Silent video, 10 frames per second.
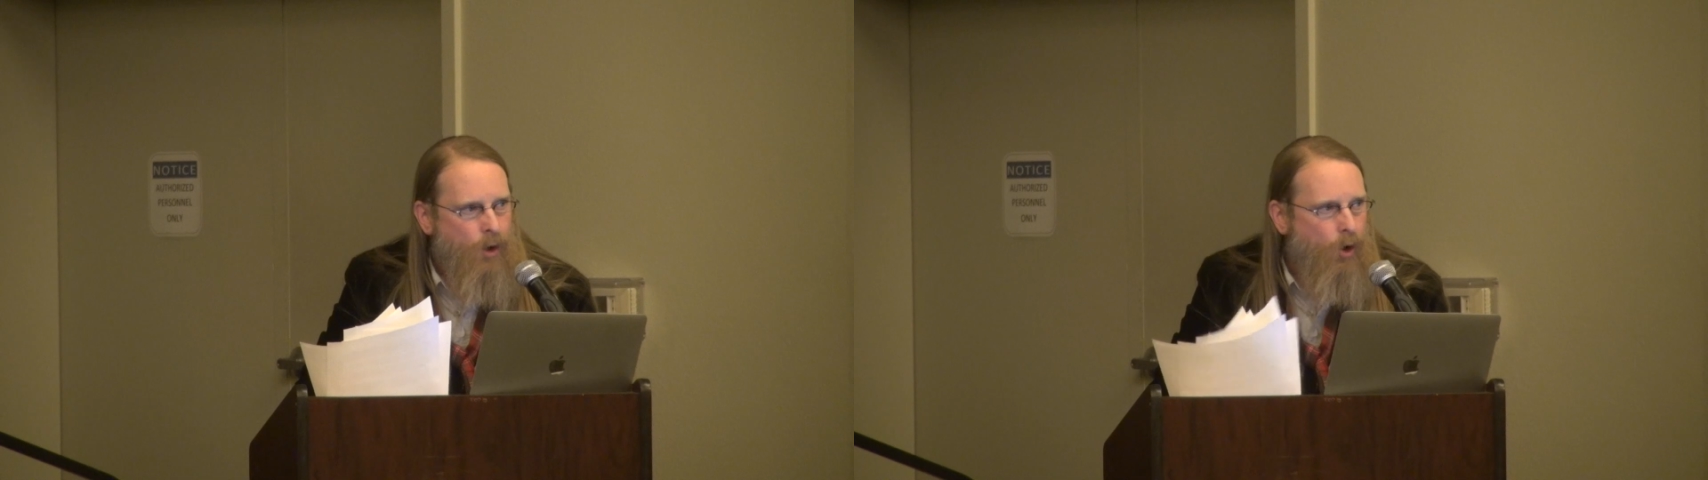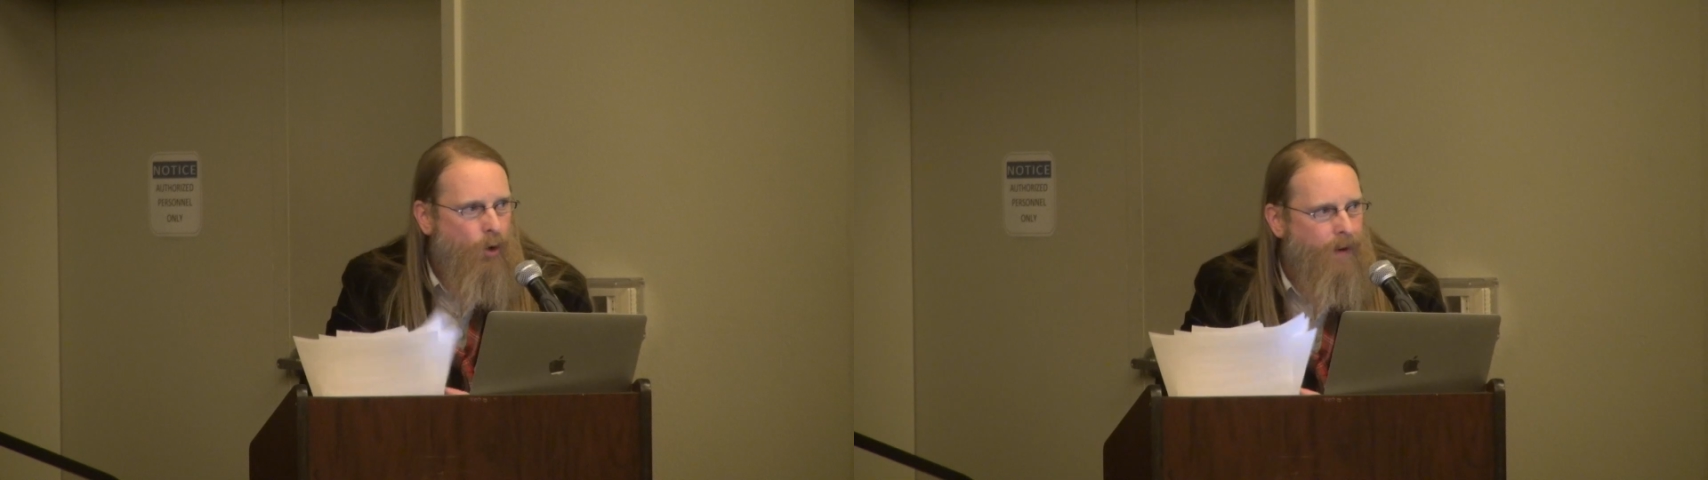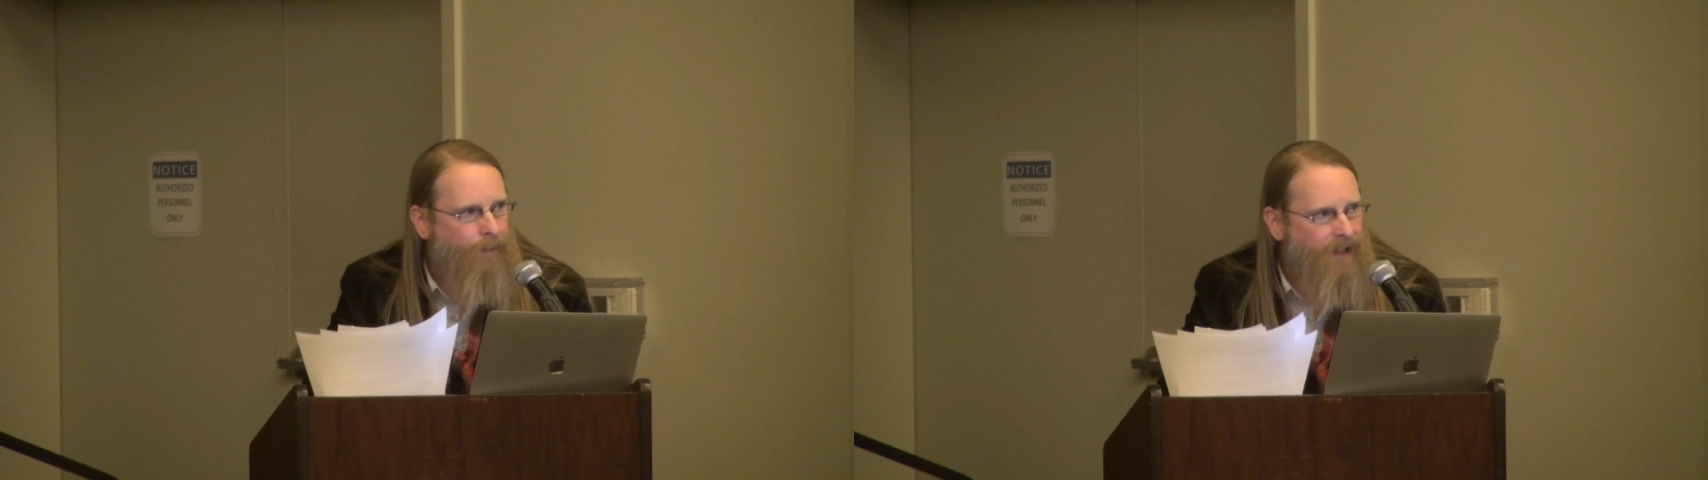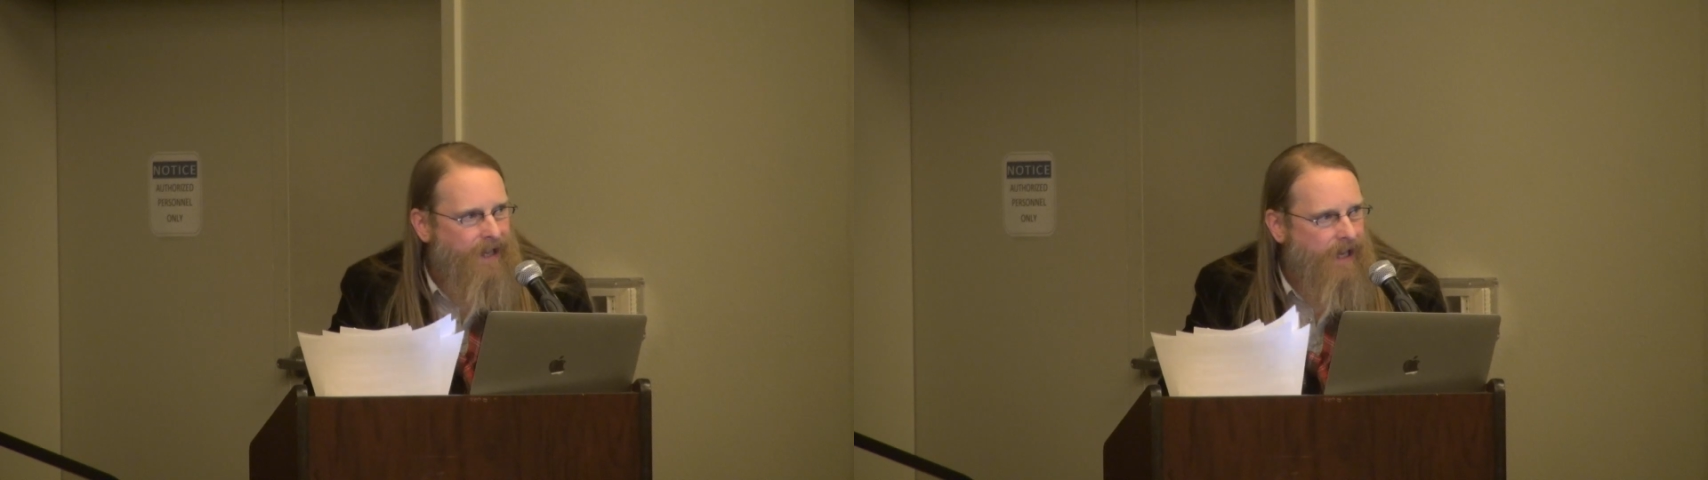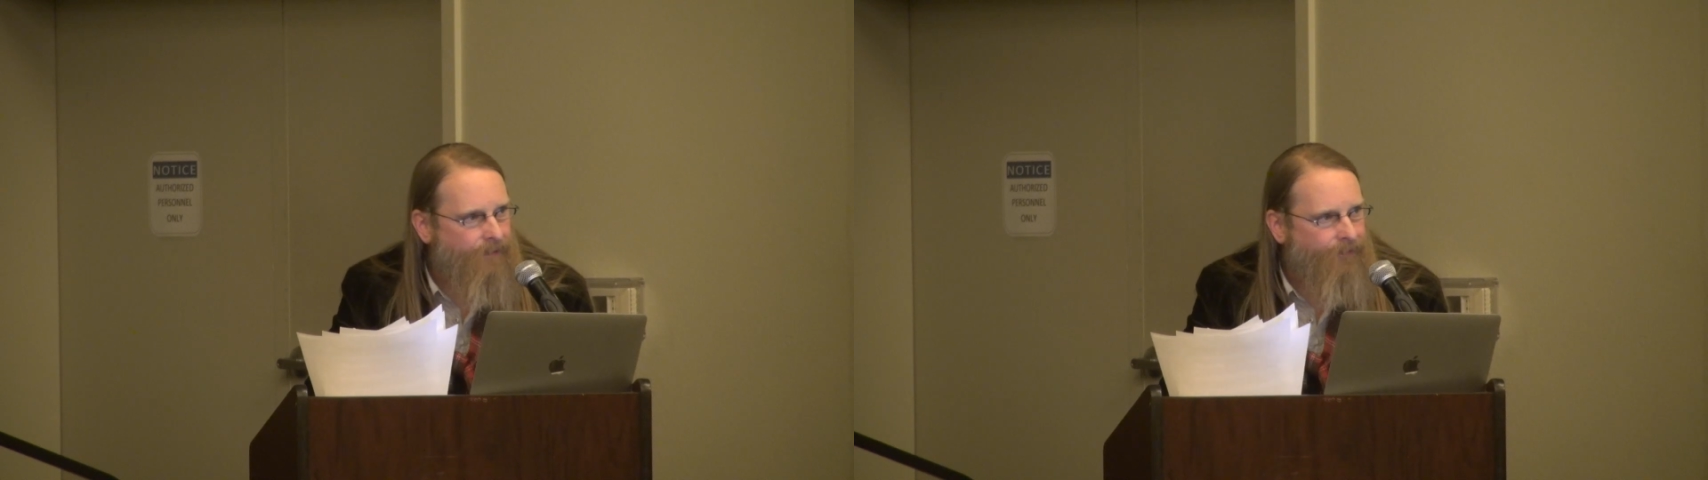who do we
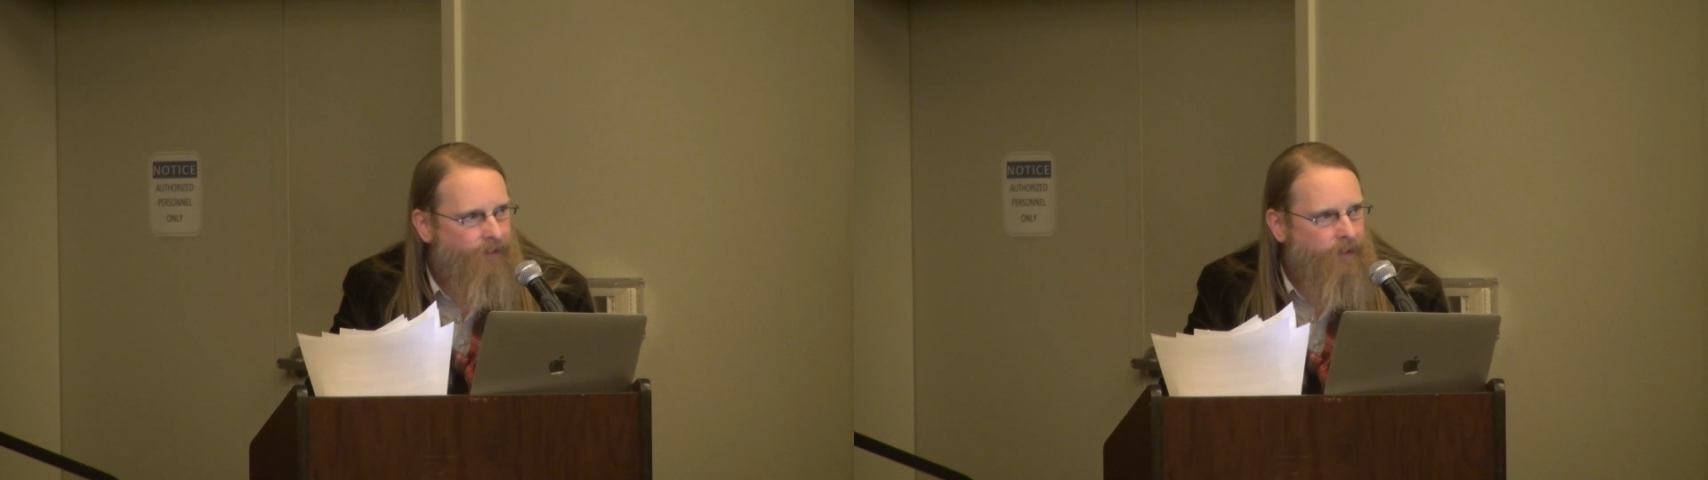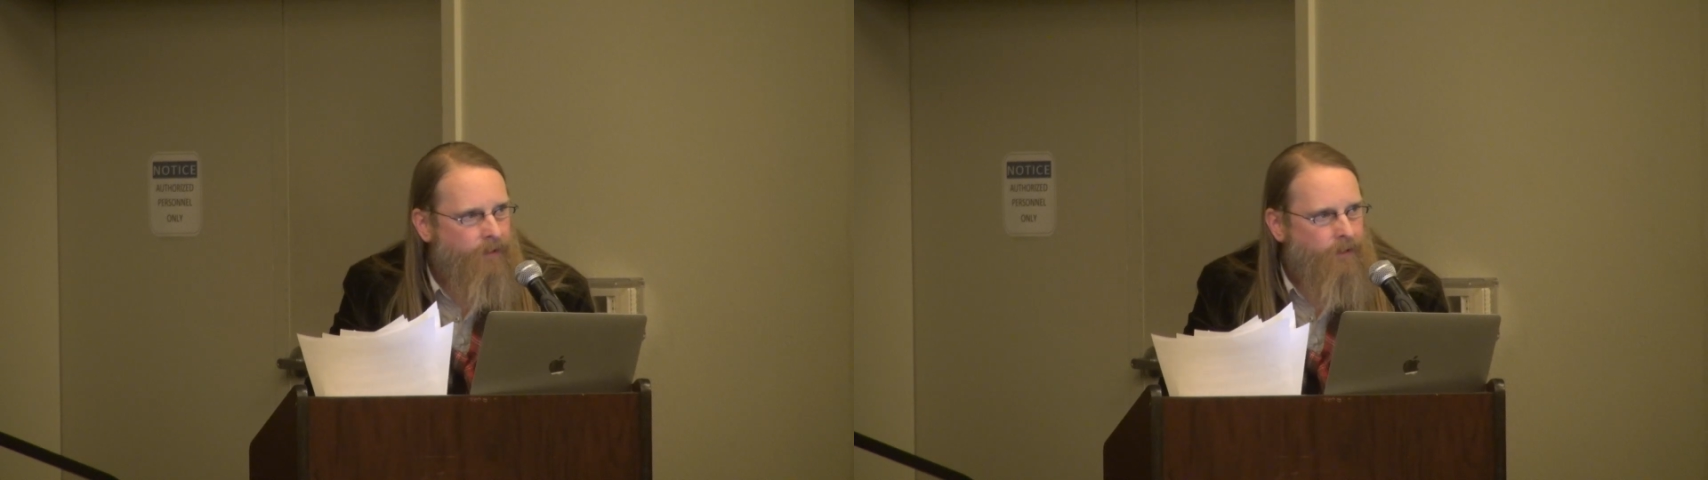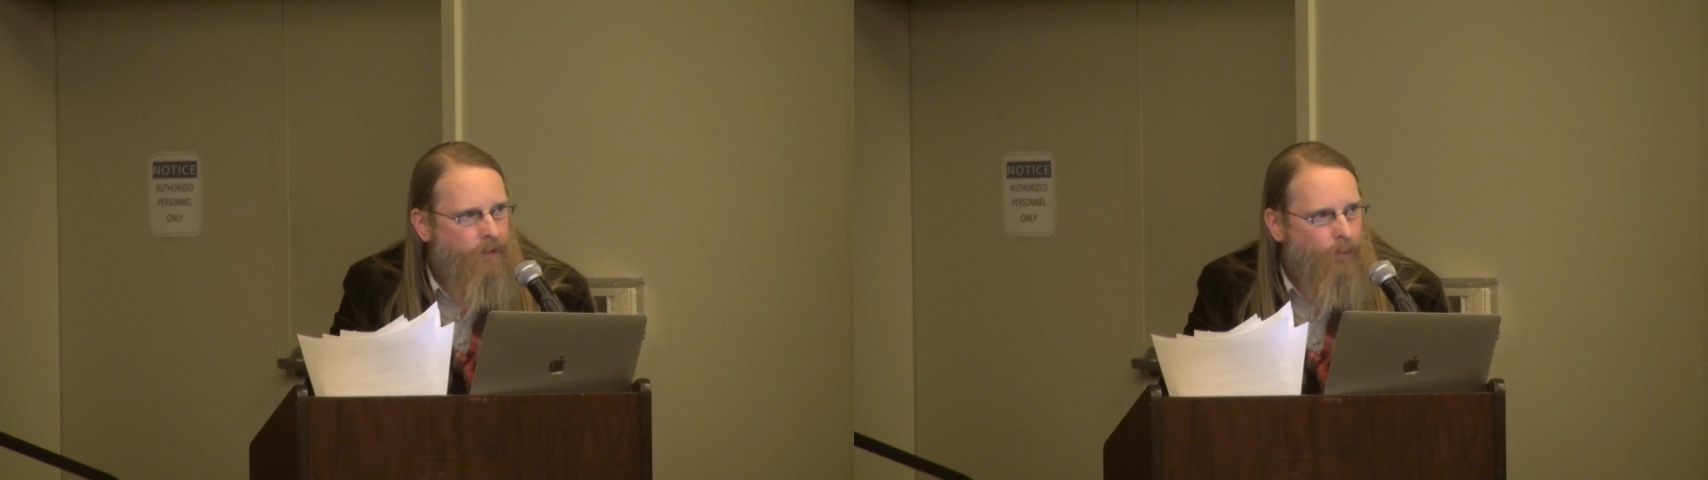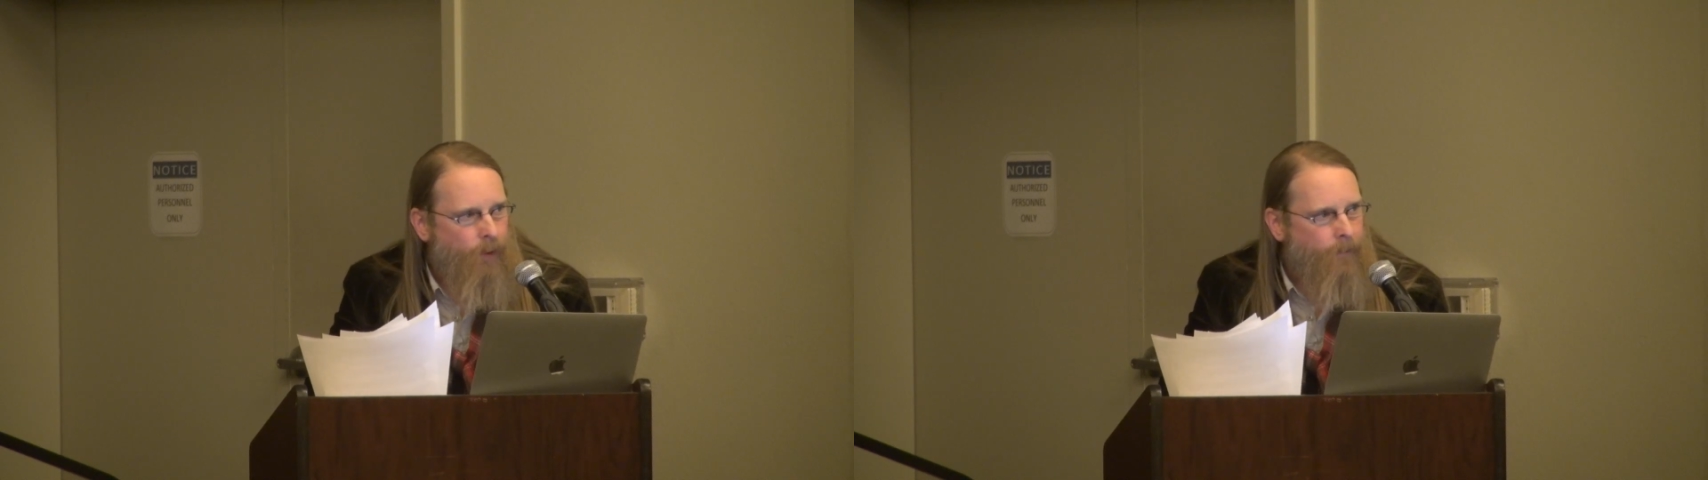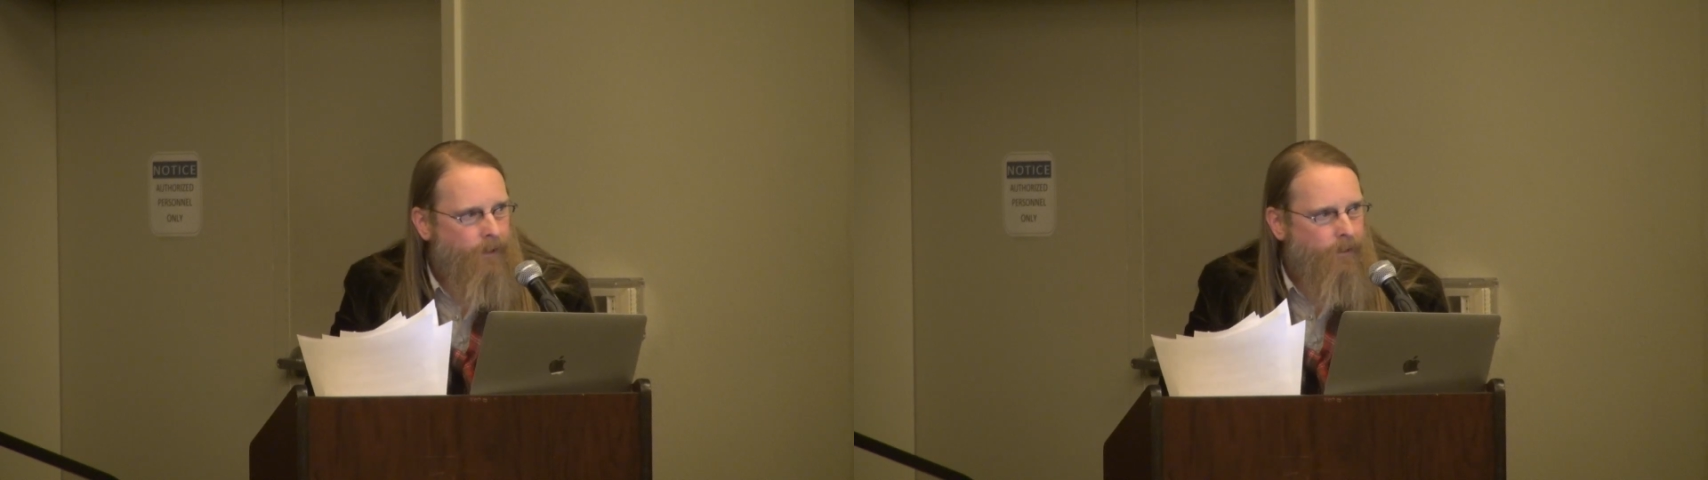believe
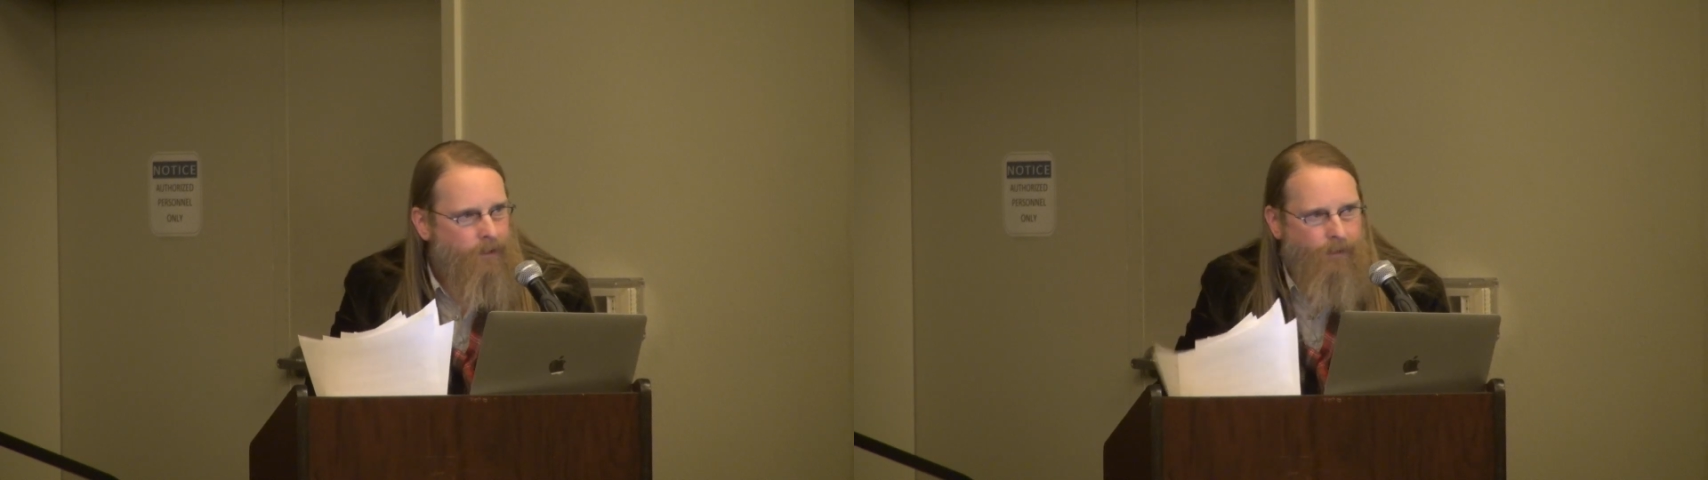when